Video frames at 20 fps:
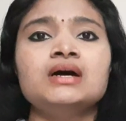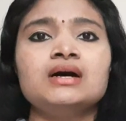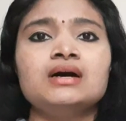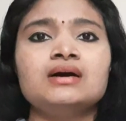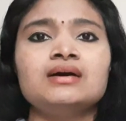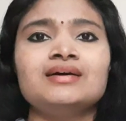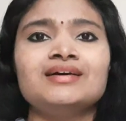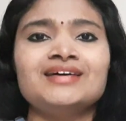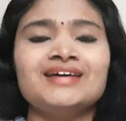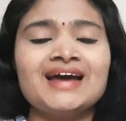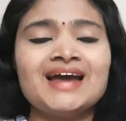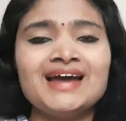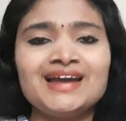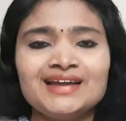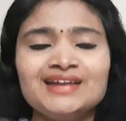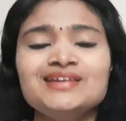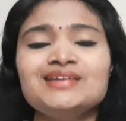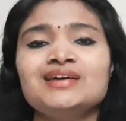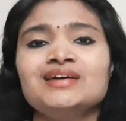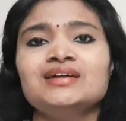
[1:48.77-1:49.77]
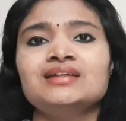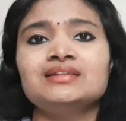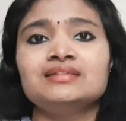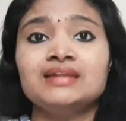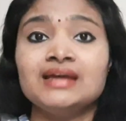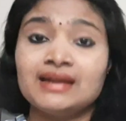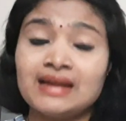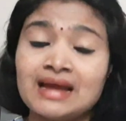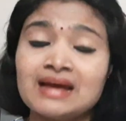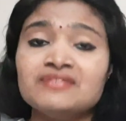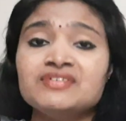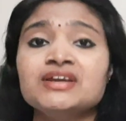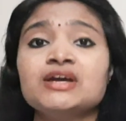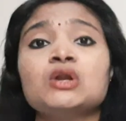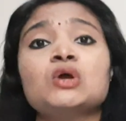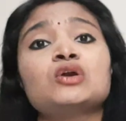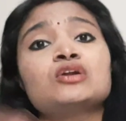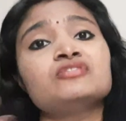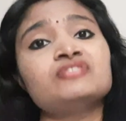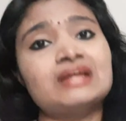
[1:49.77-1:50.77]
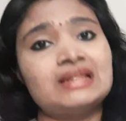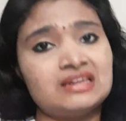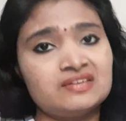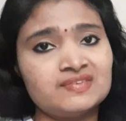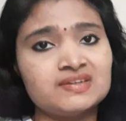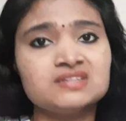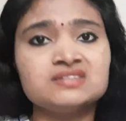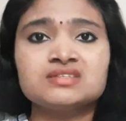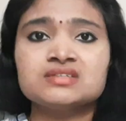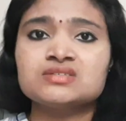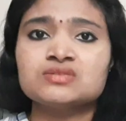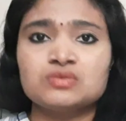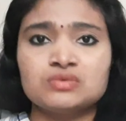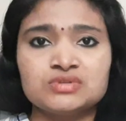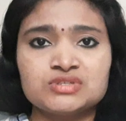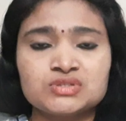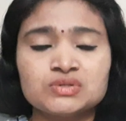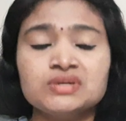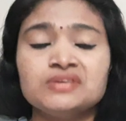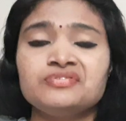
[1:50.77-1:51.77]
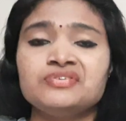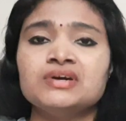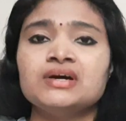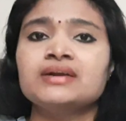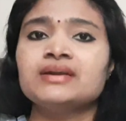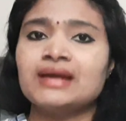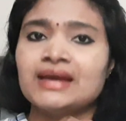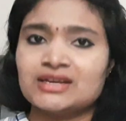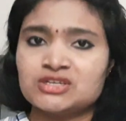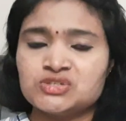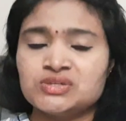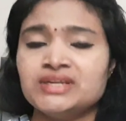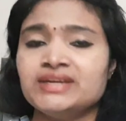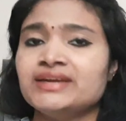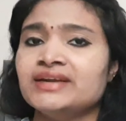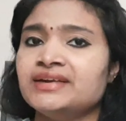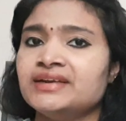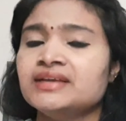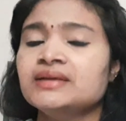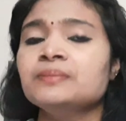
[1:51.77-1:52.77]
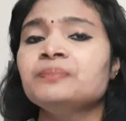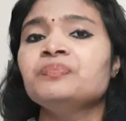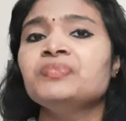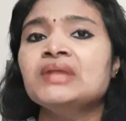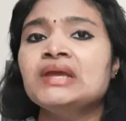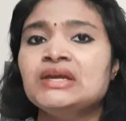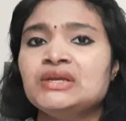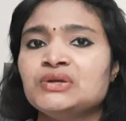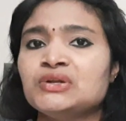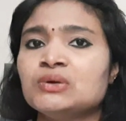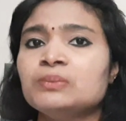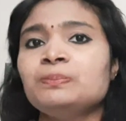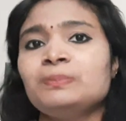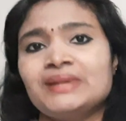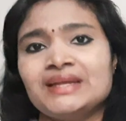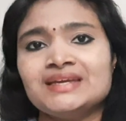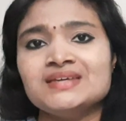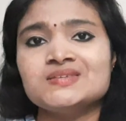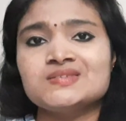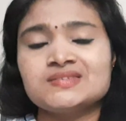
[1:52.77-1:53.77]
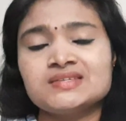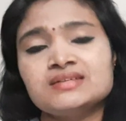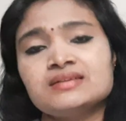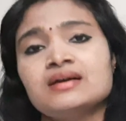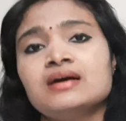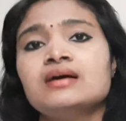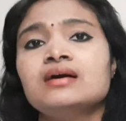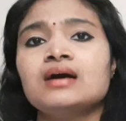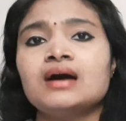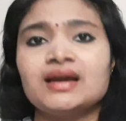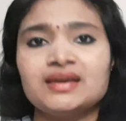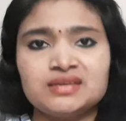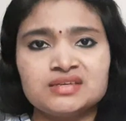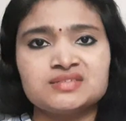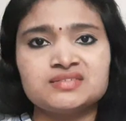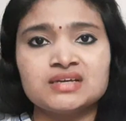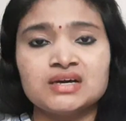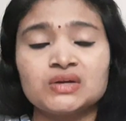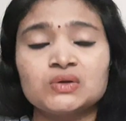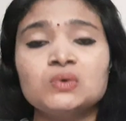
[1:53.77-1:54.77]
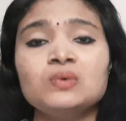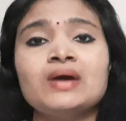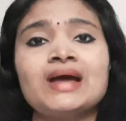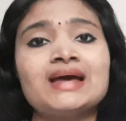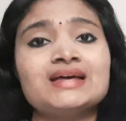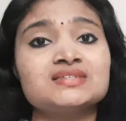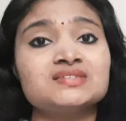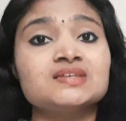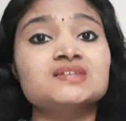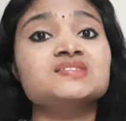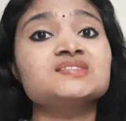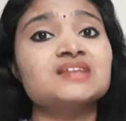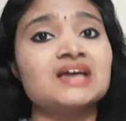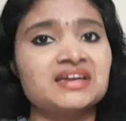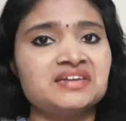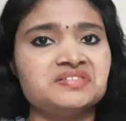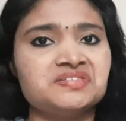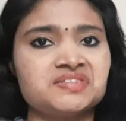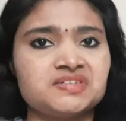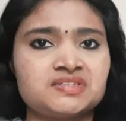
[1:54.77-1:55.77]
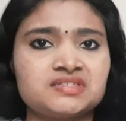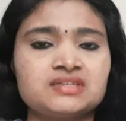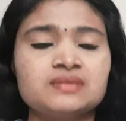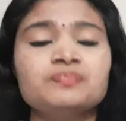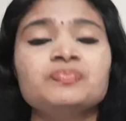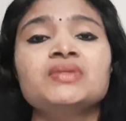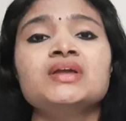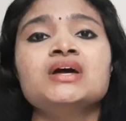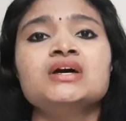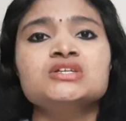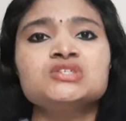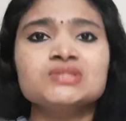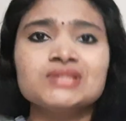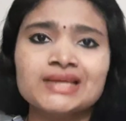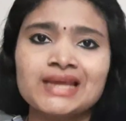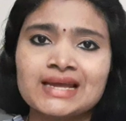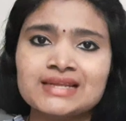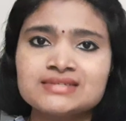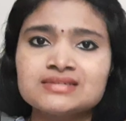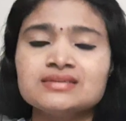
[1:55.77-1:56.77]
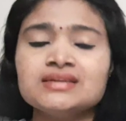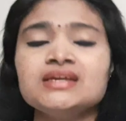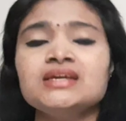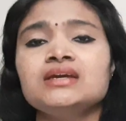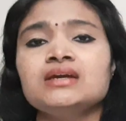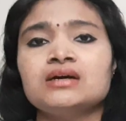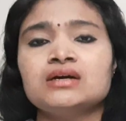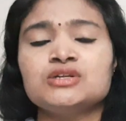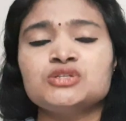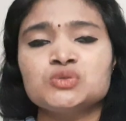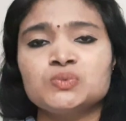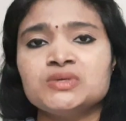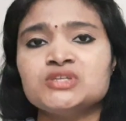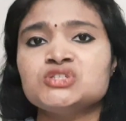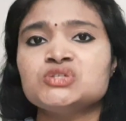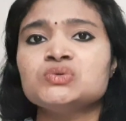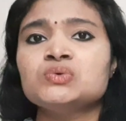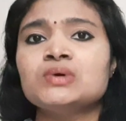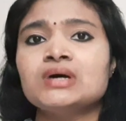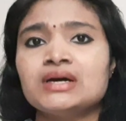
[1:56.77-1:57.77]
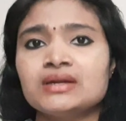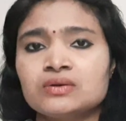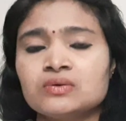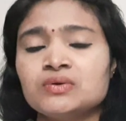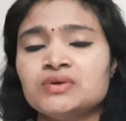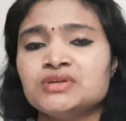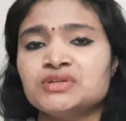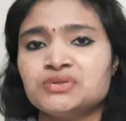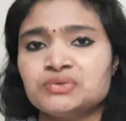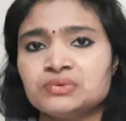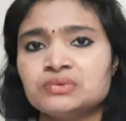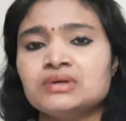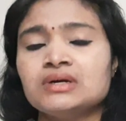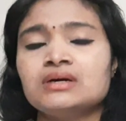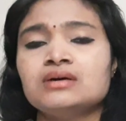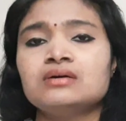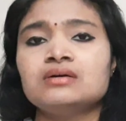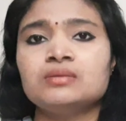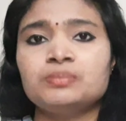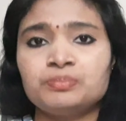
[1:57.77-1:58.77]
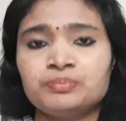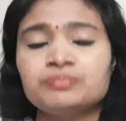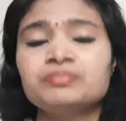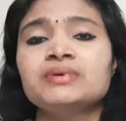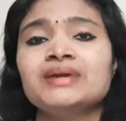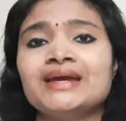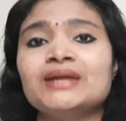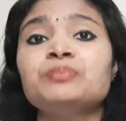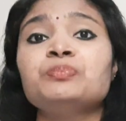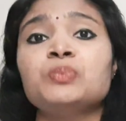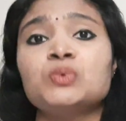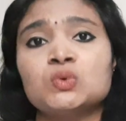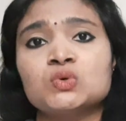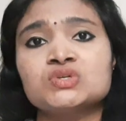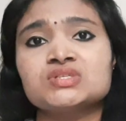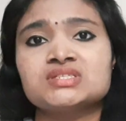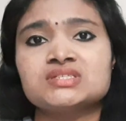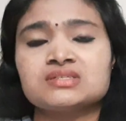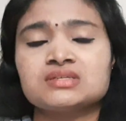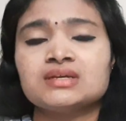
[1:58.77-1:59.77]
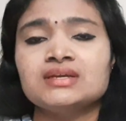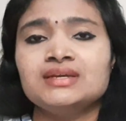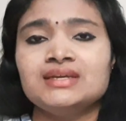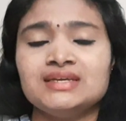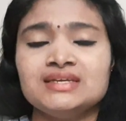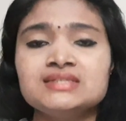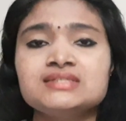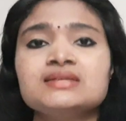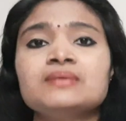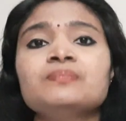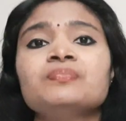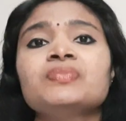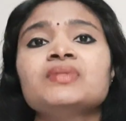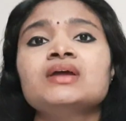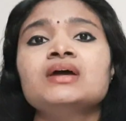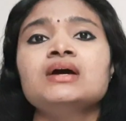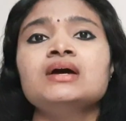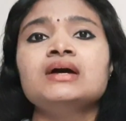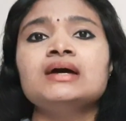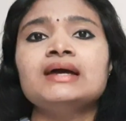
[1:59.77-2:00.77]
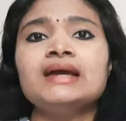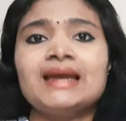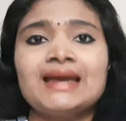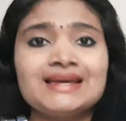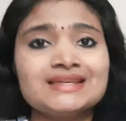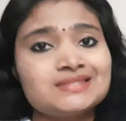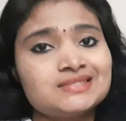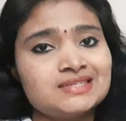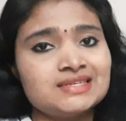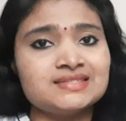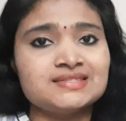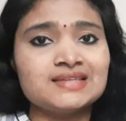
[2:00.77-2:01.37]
and they are having a lot of allowances also if you are actually getting, you know, placed in ISRO as a scientist. So the category to which you are going to get post is SC,